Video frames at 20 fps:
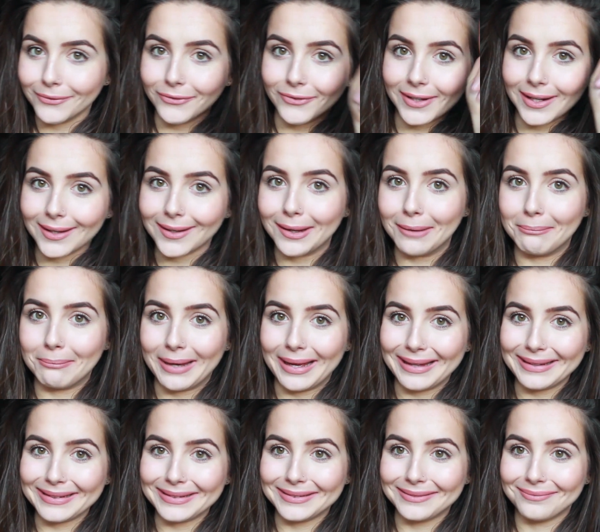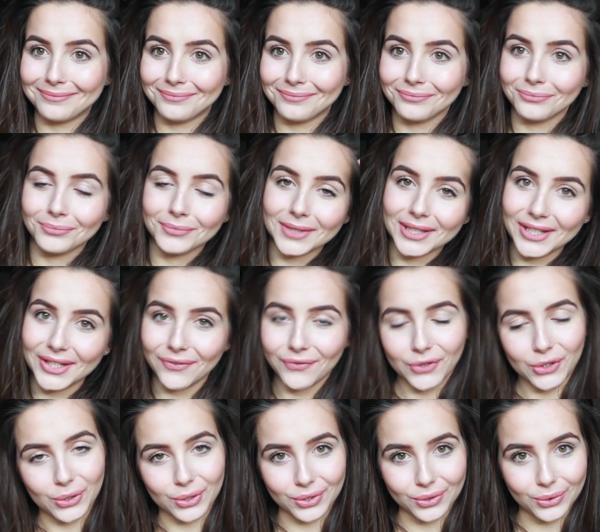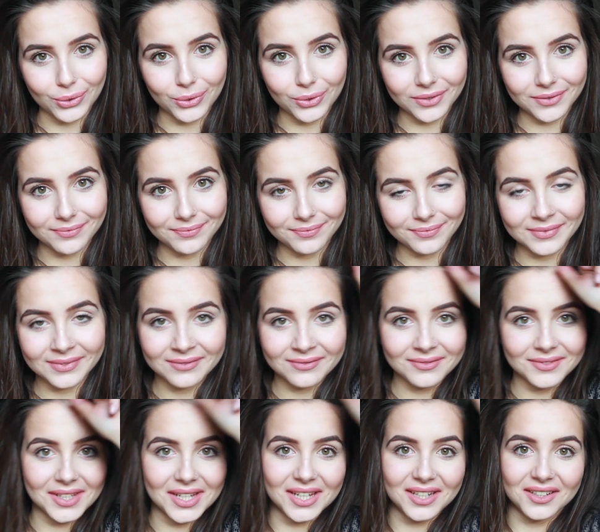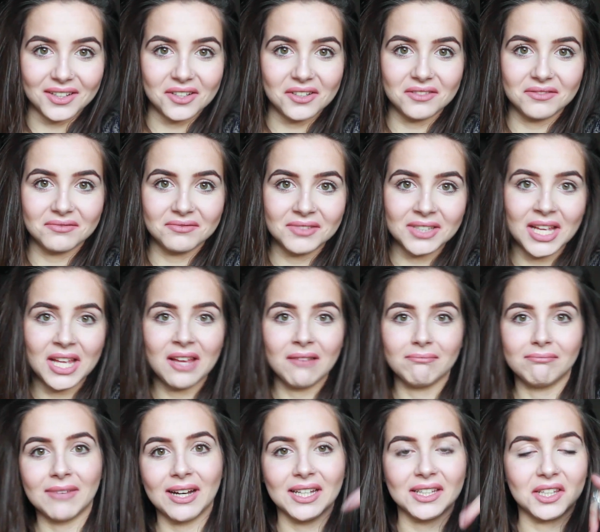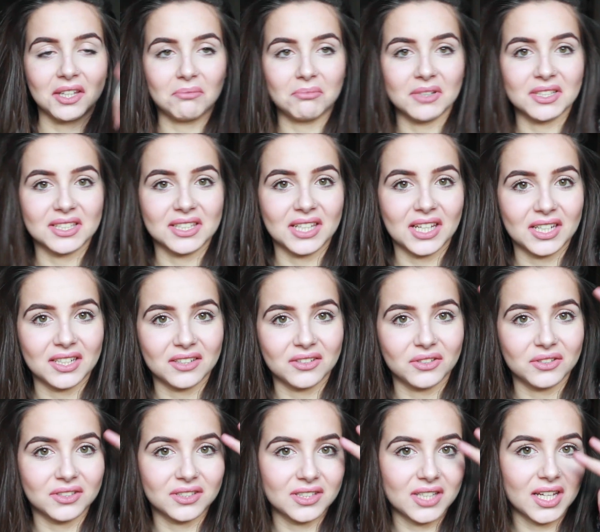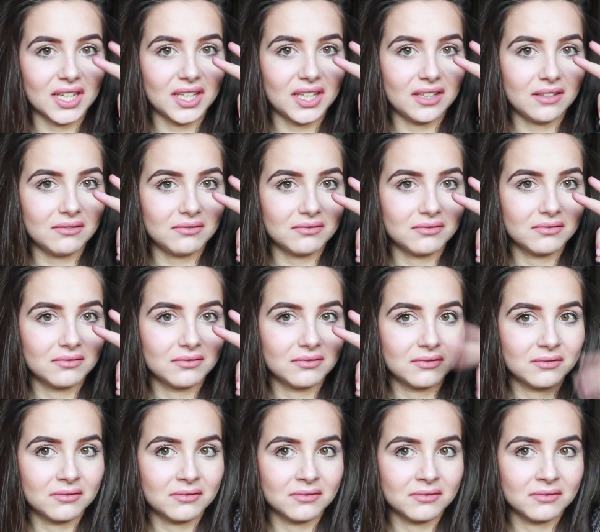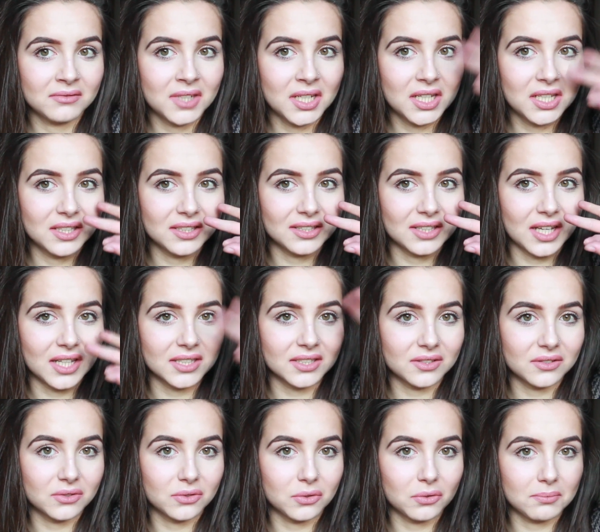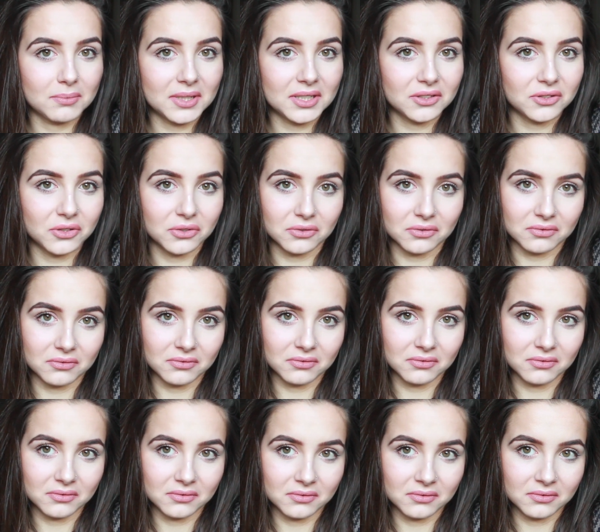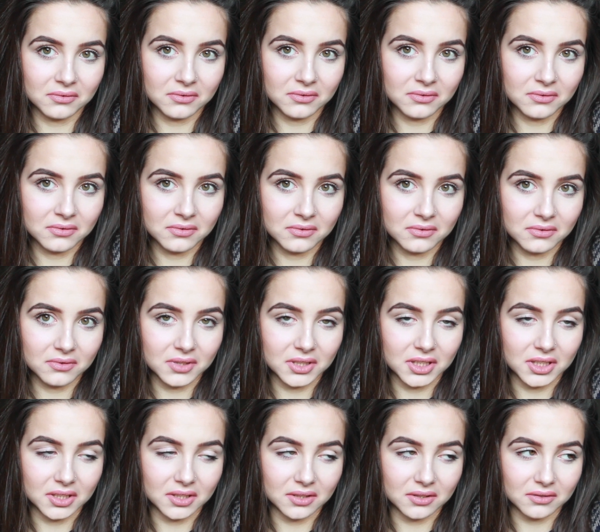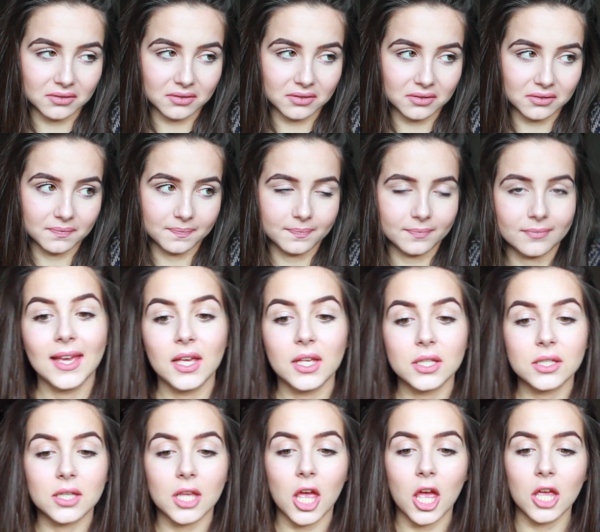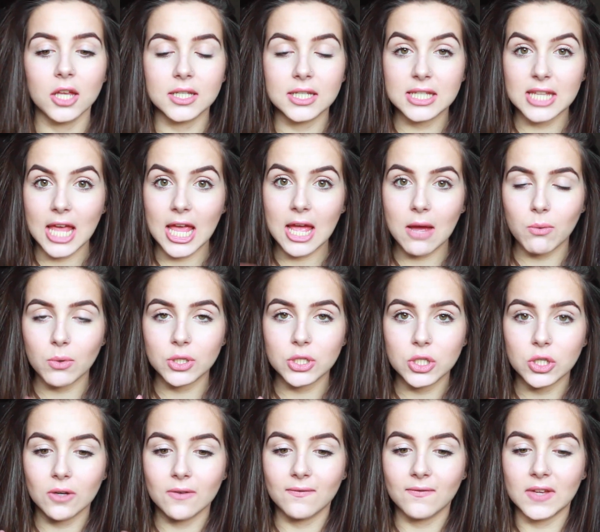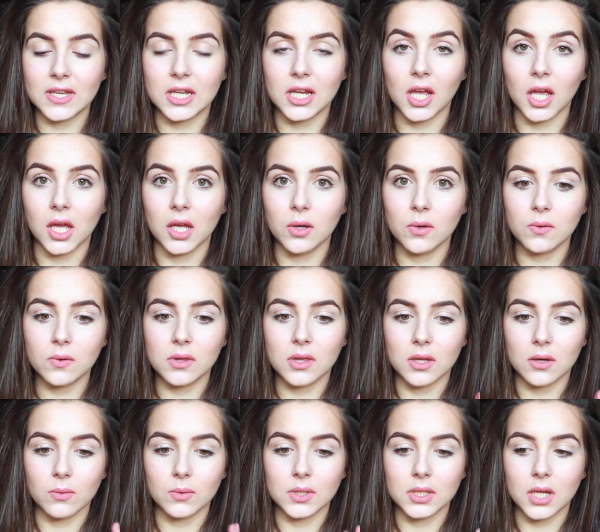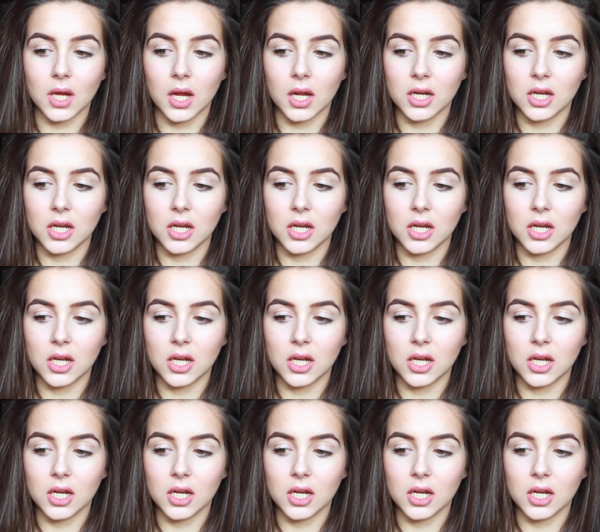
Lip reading: Welcome back. If you're new, hello. My name is Lara Oltakin. Nice to meet you. Yes. So today I want to do a video that was